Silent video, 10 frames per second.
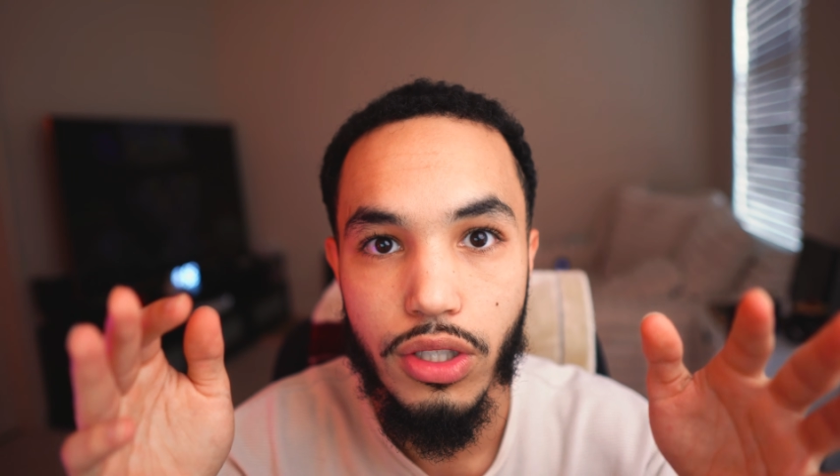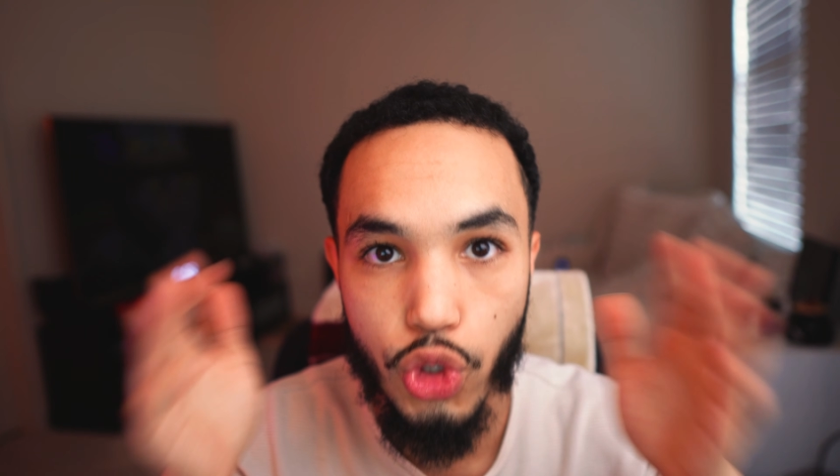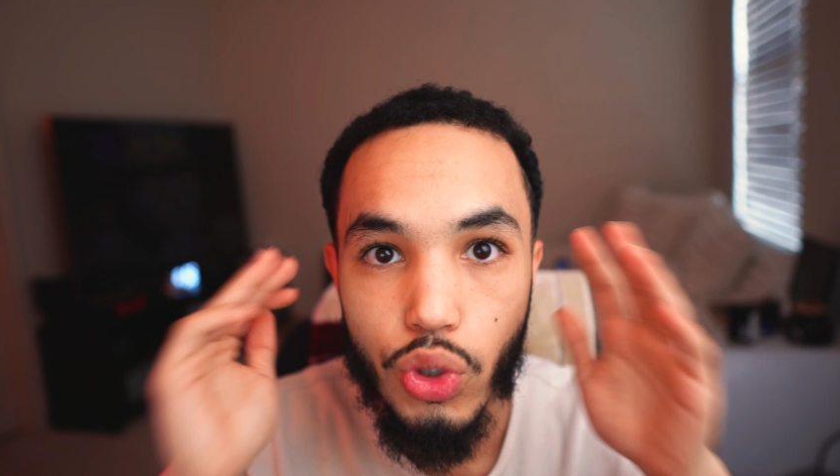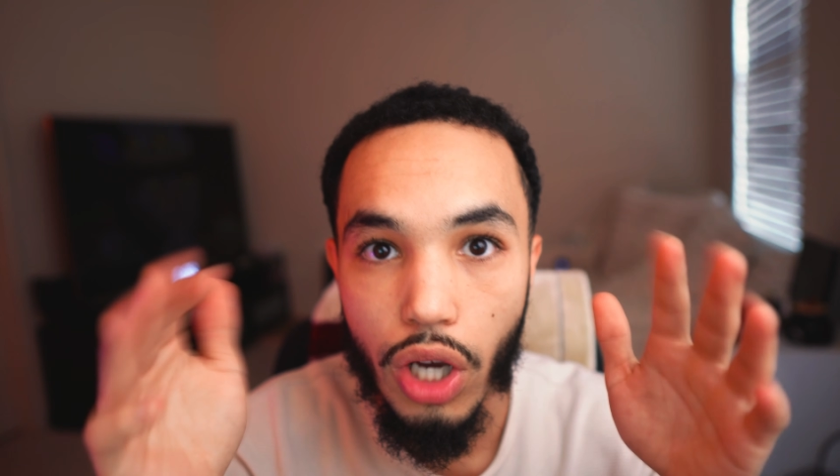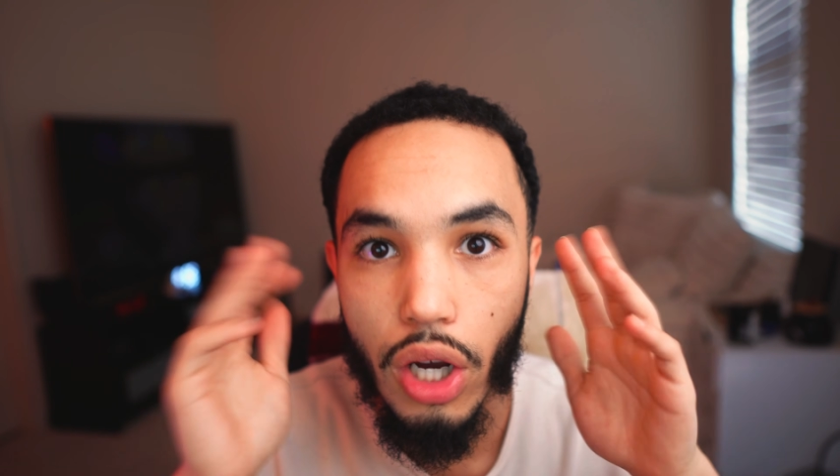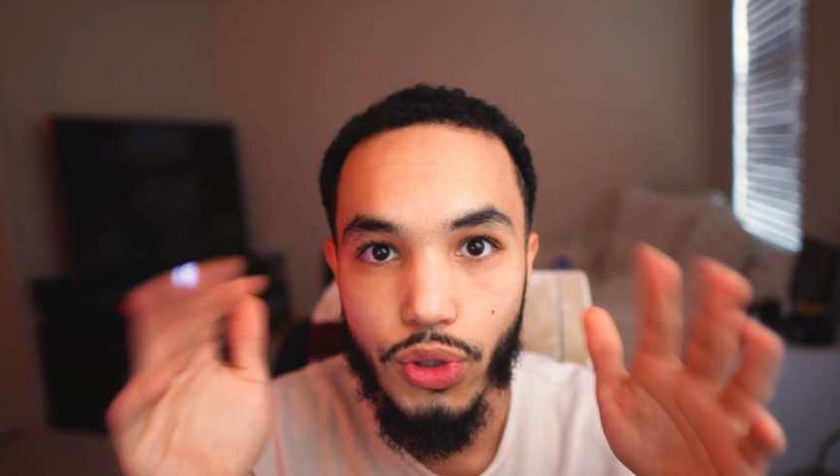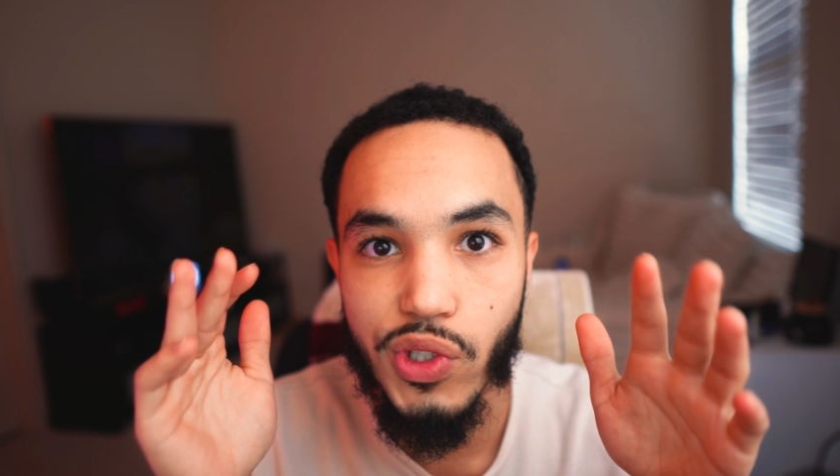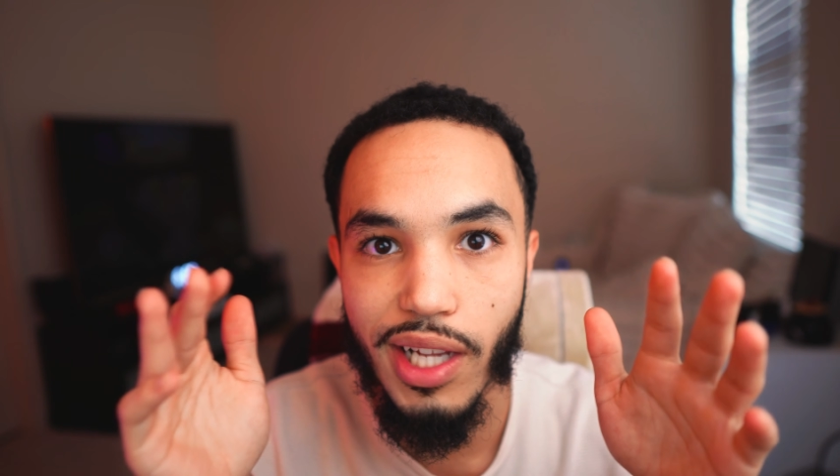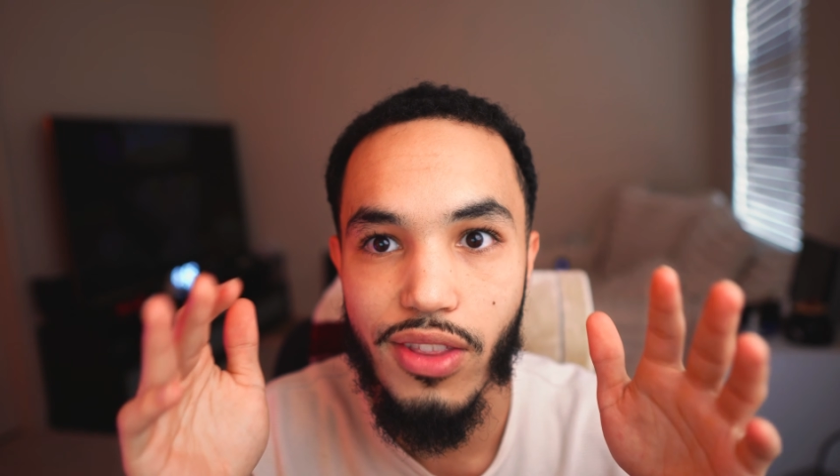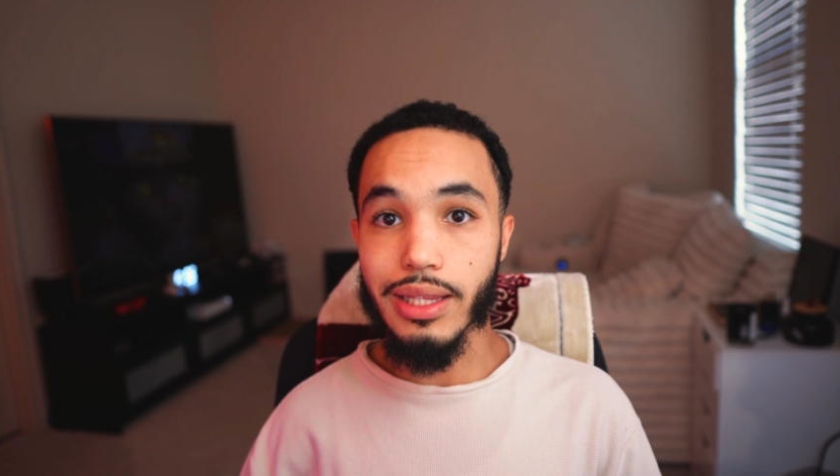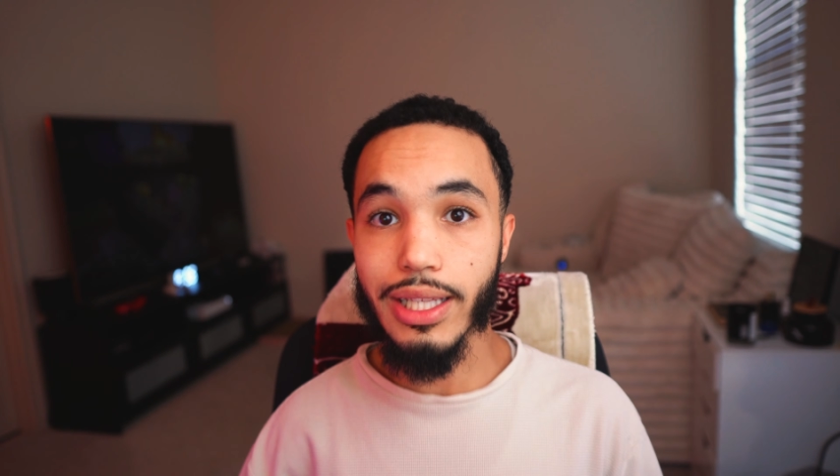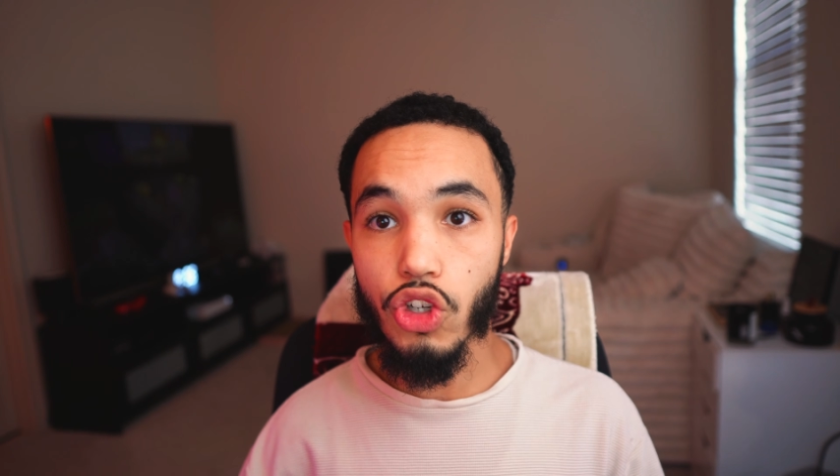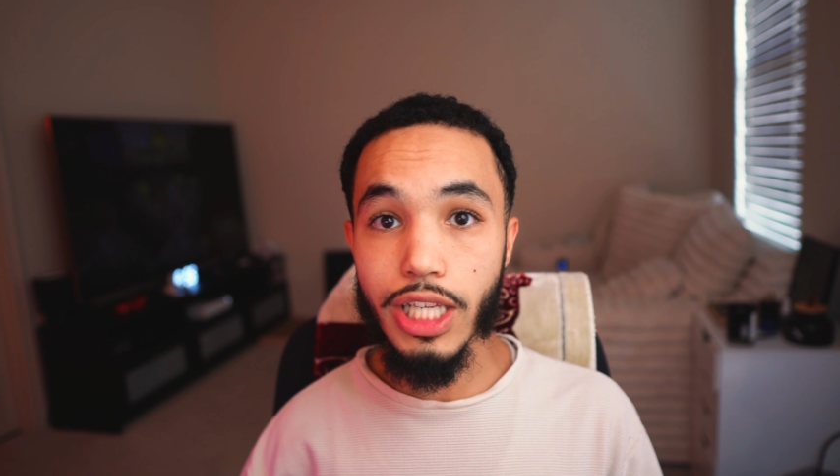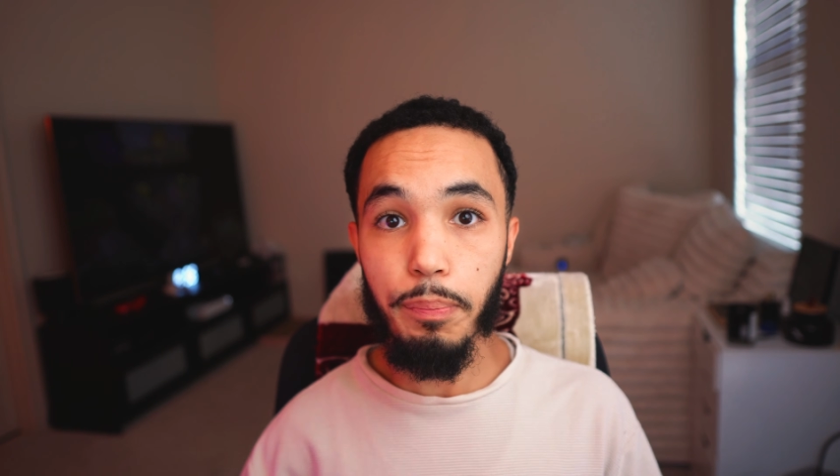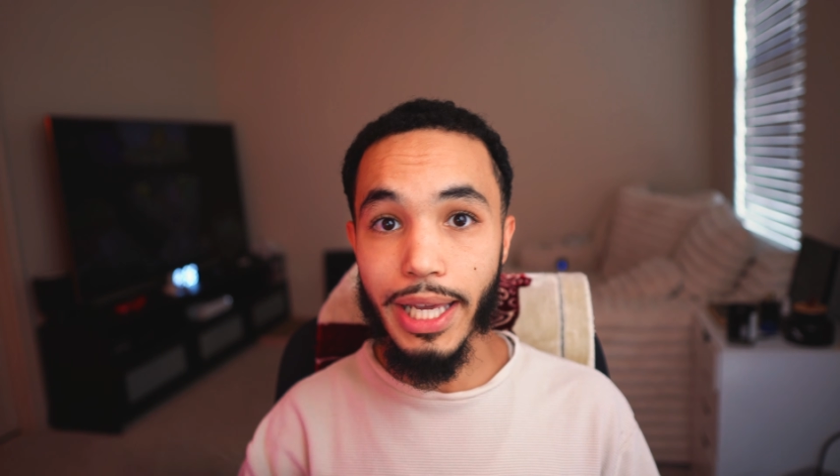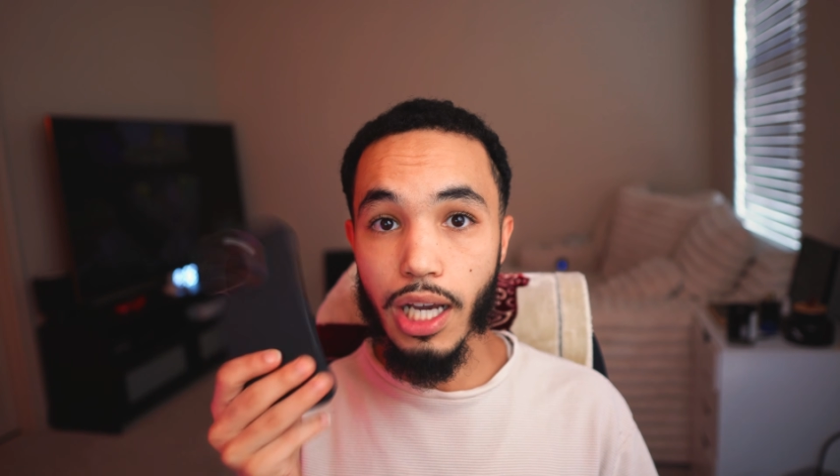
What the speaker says: Do you not understand that? Literally pick